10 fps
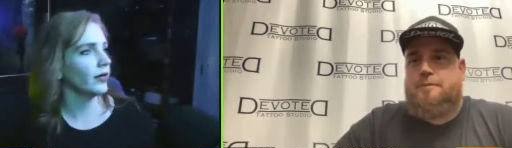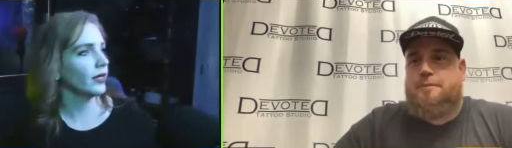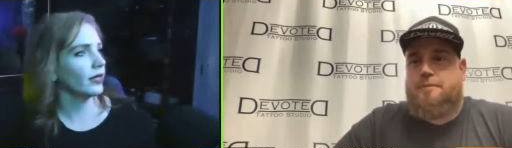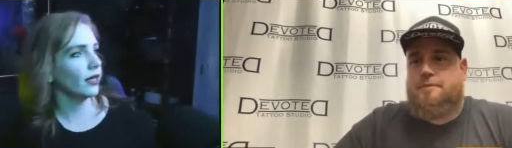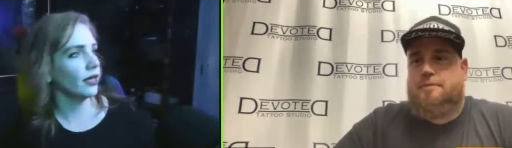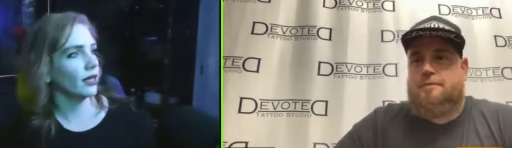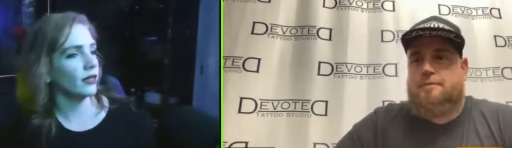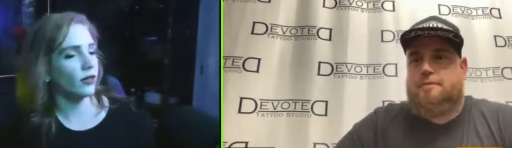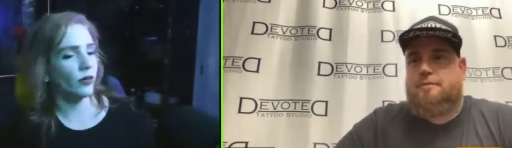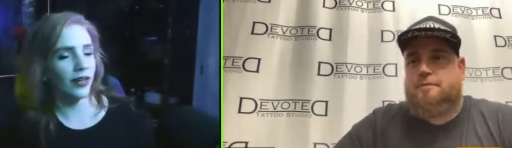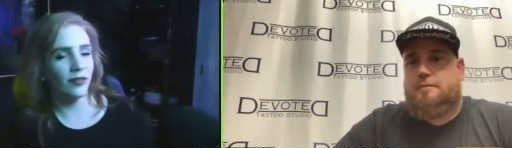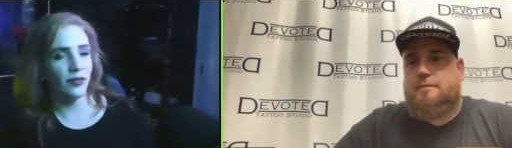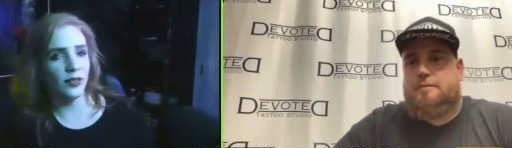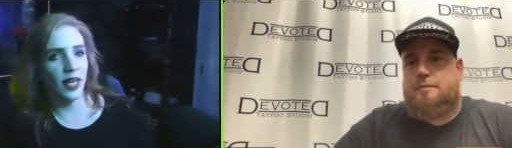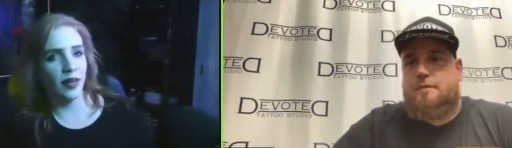Speaker 1: uh, quite a few
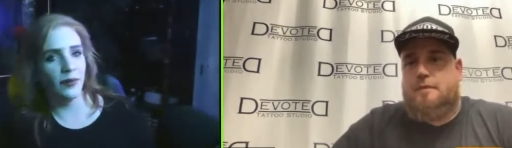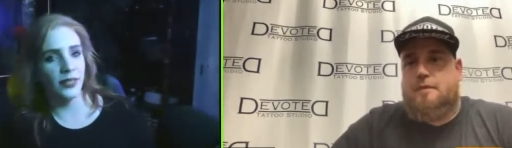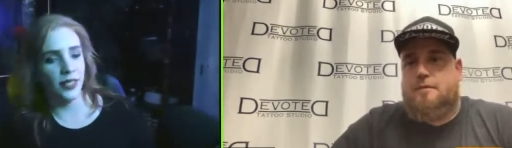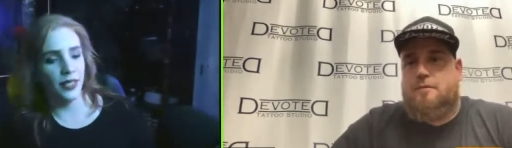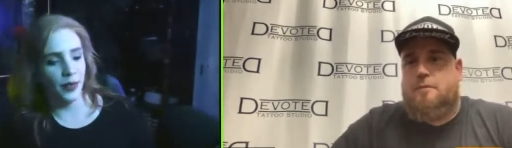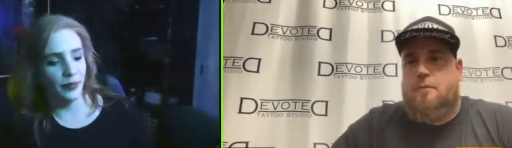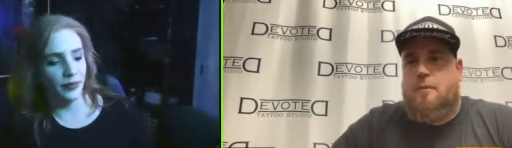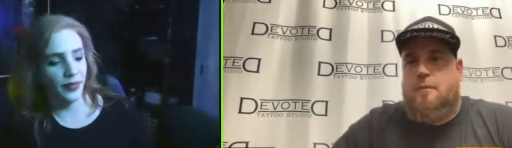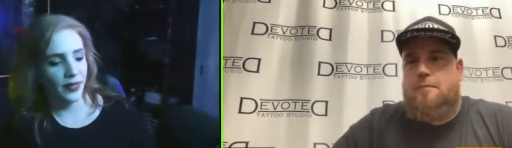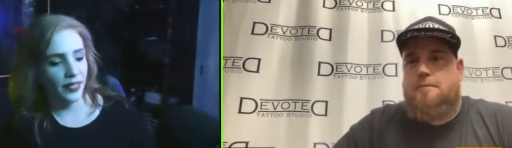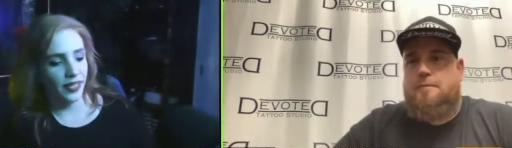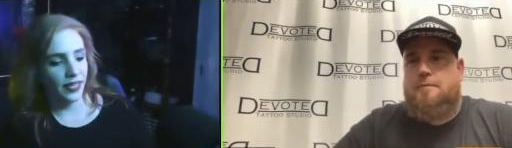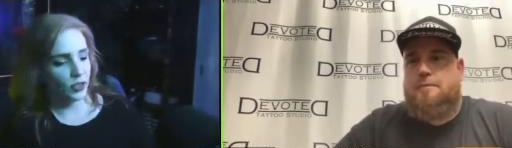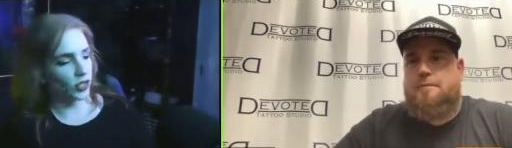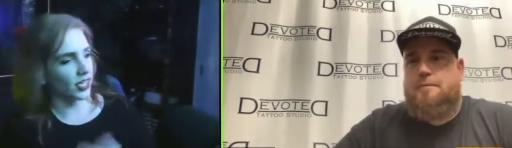times. Um, it
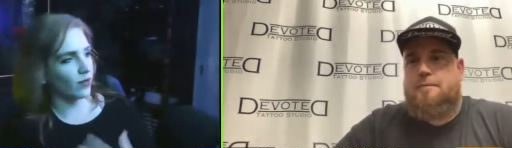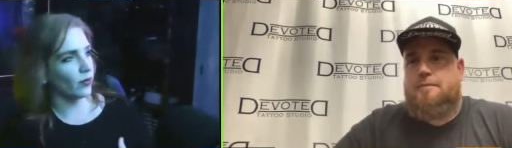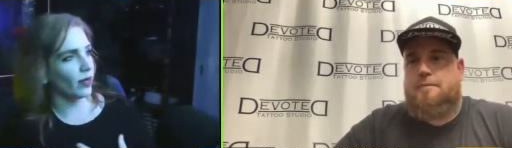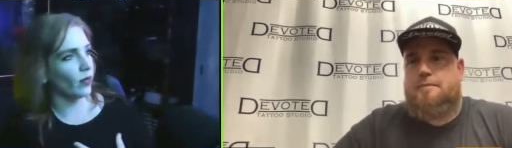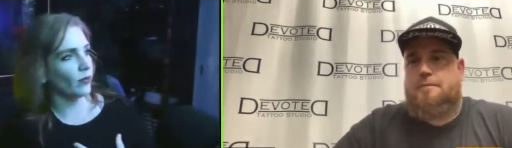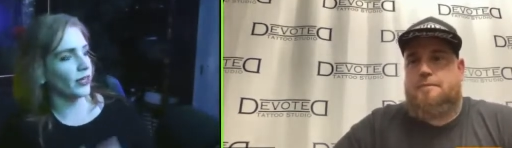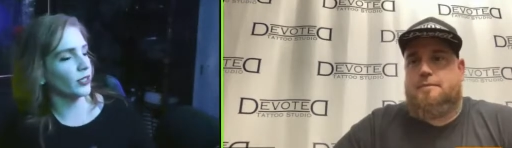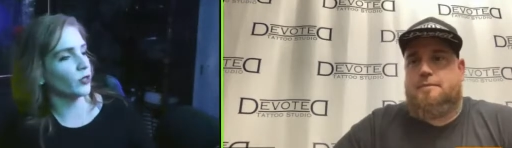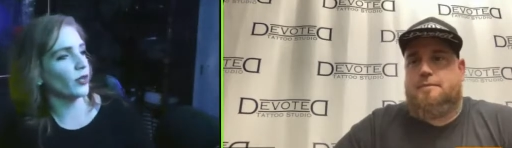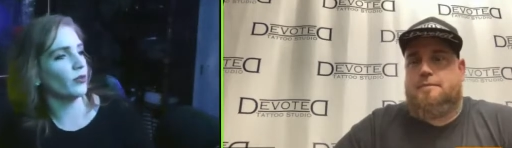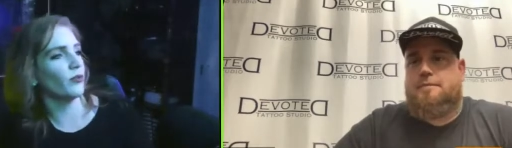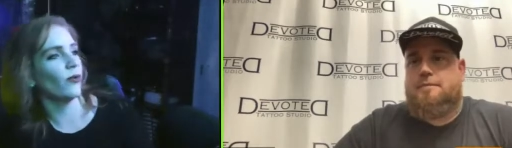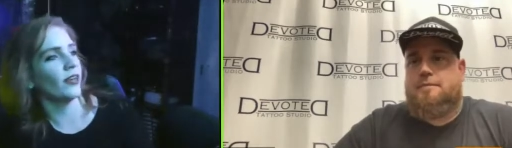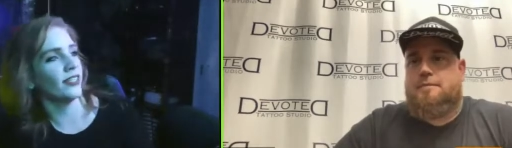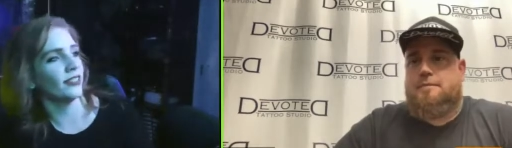actually came about by your twin
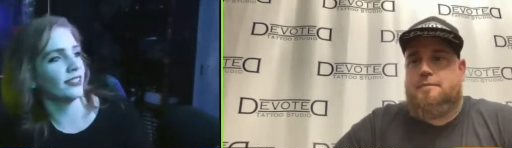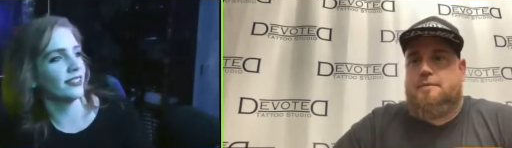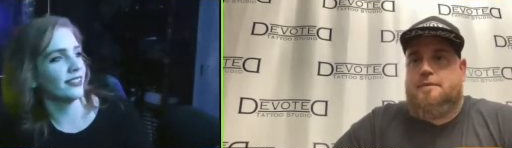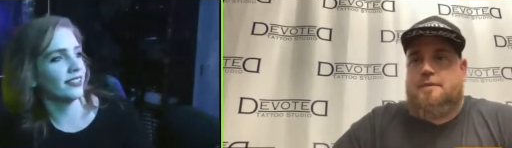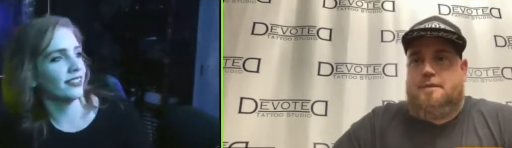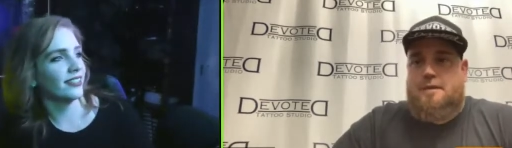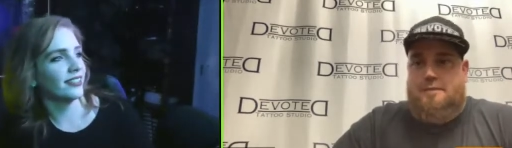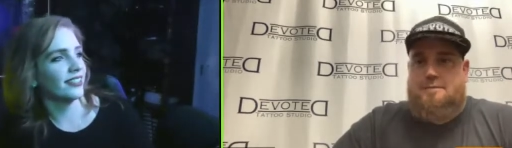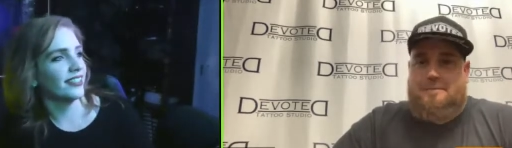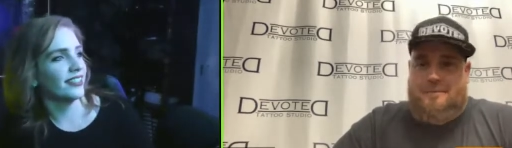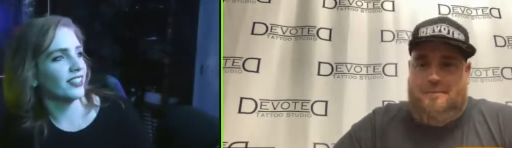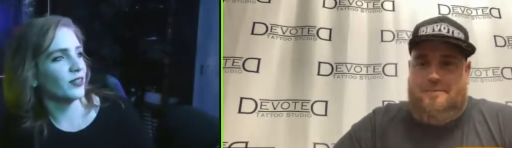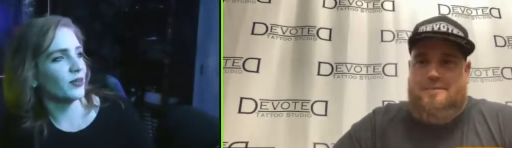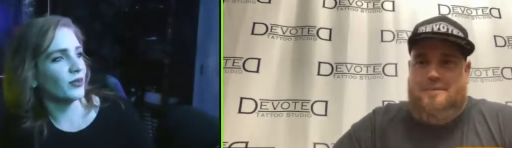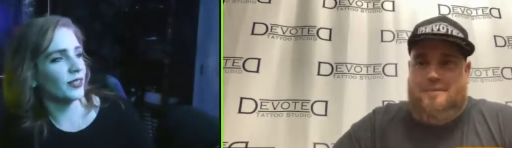boys.
Speaker 2: Yep.
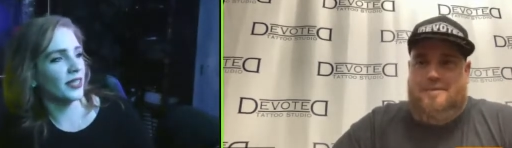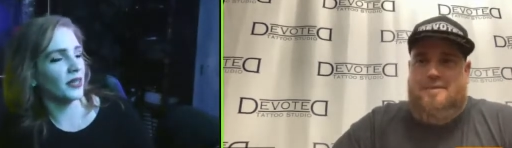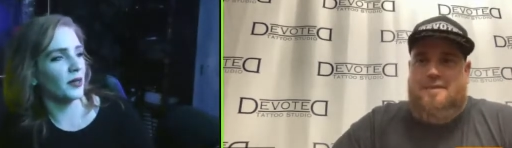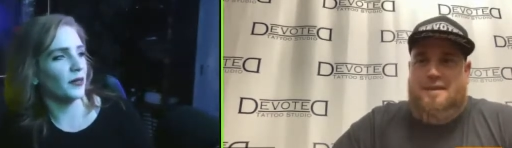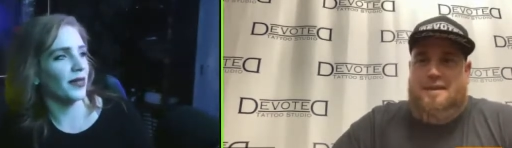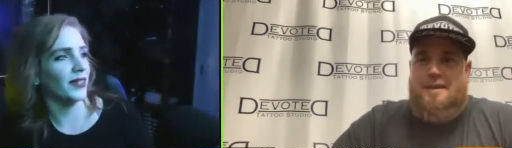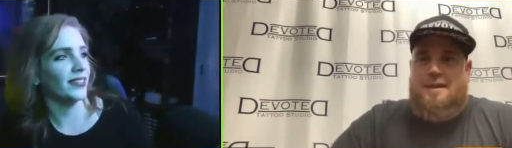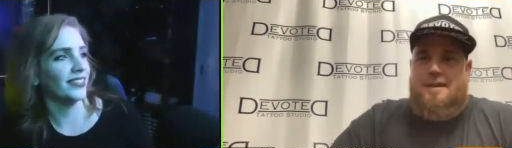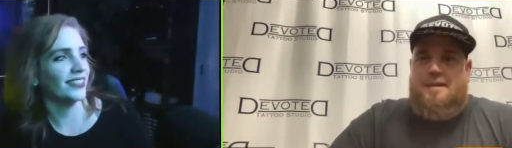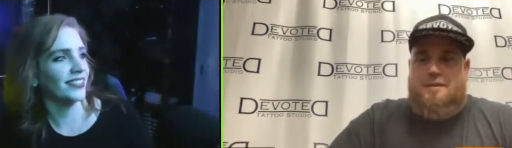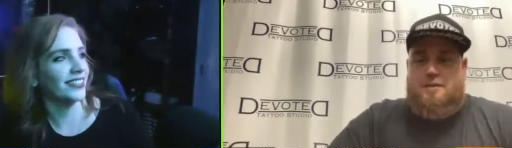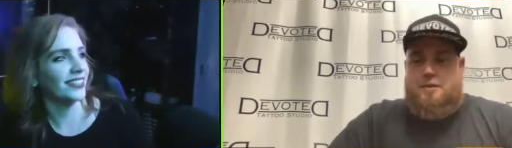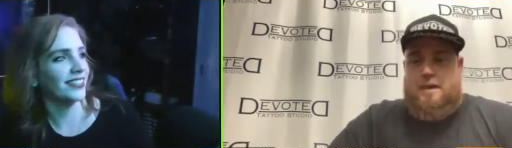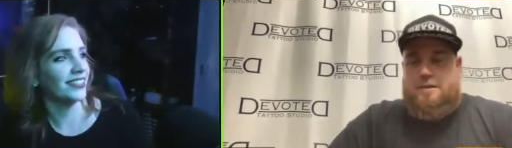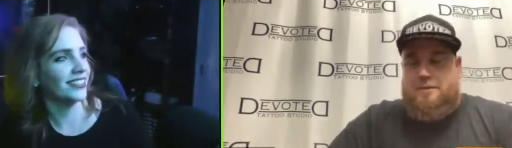
Speaker 1: What's that all about?
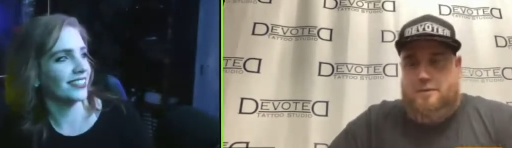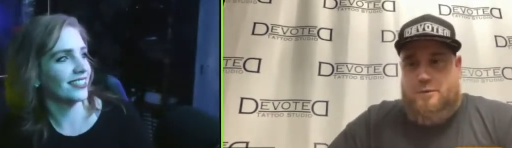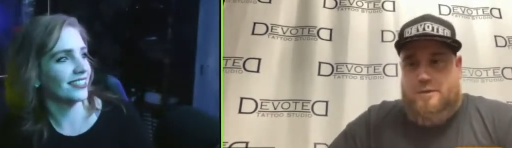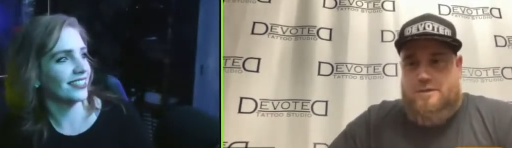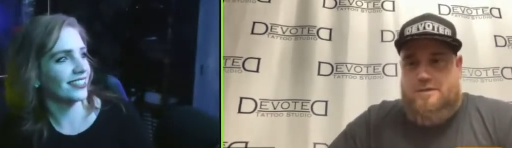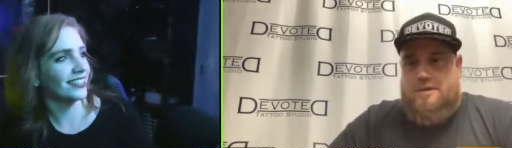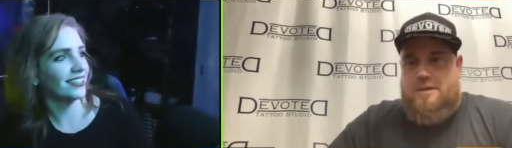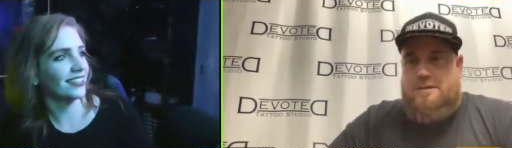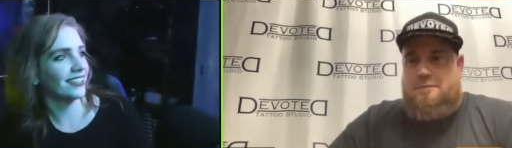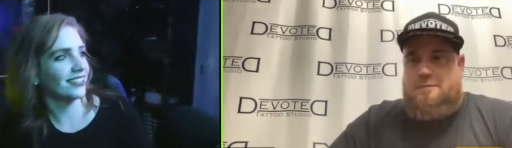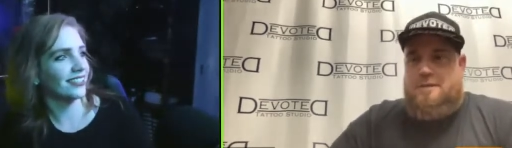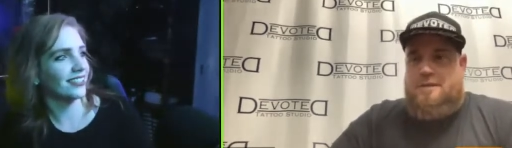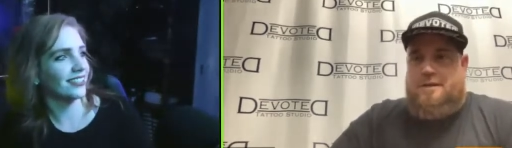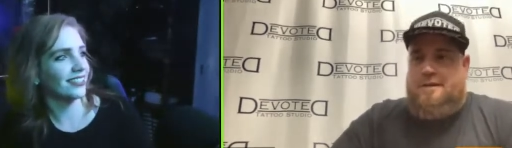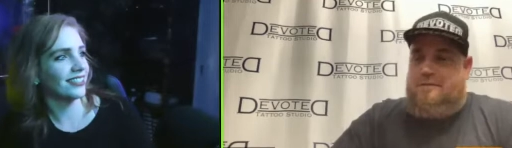
Speaker 2: So I have two twins. Um,
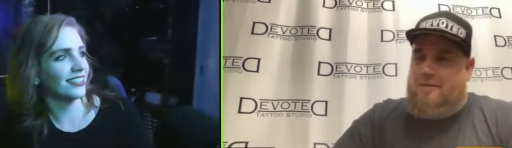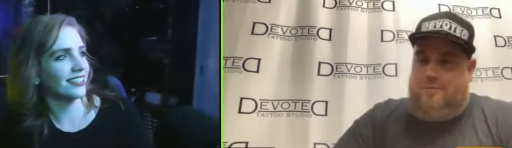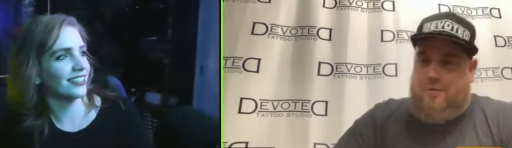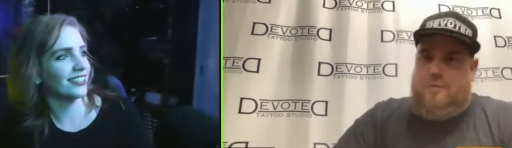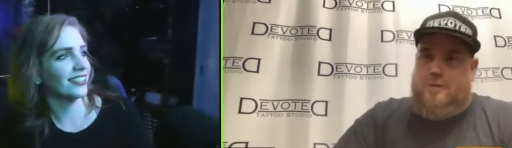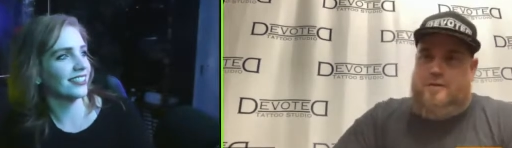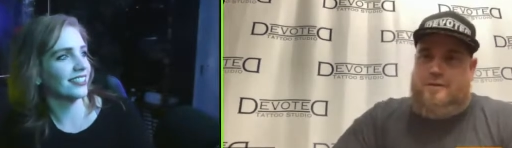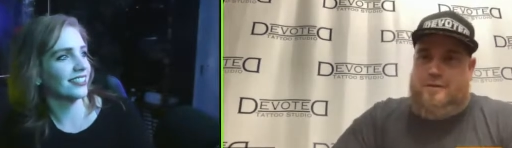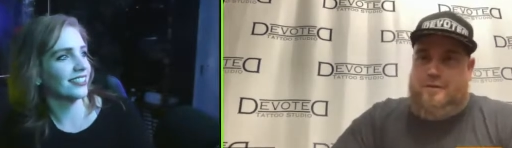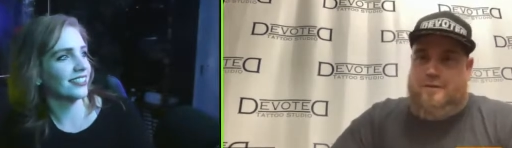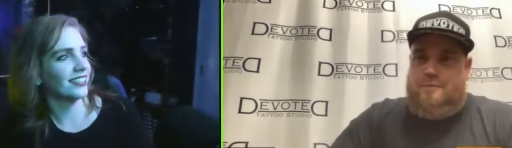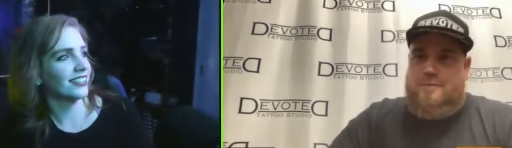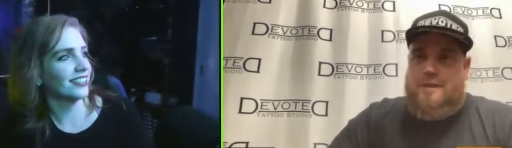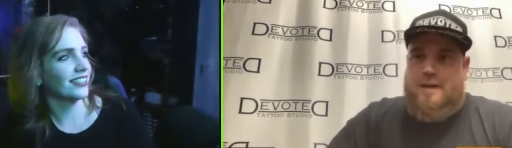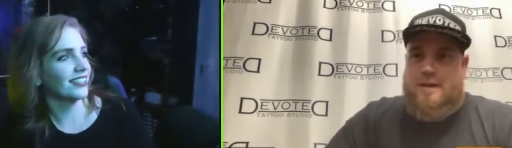I, have, I have four boys in
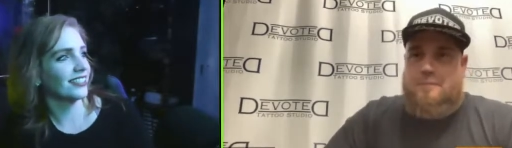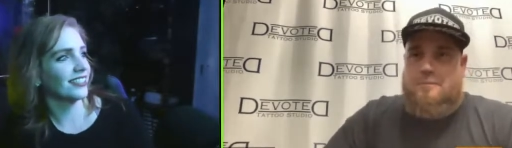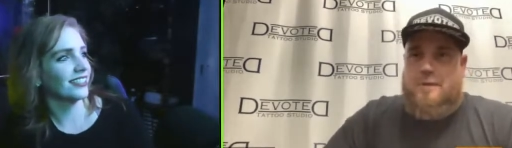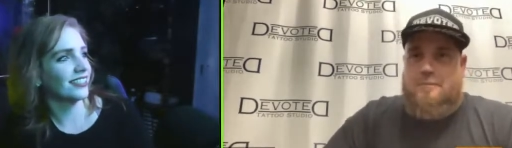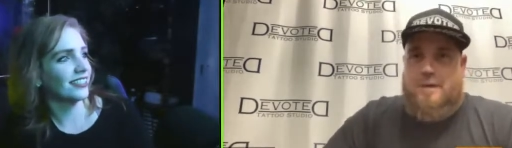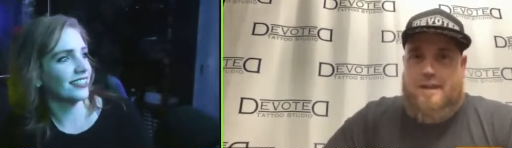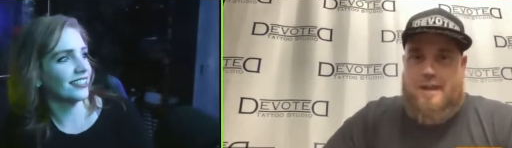total, um, but my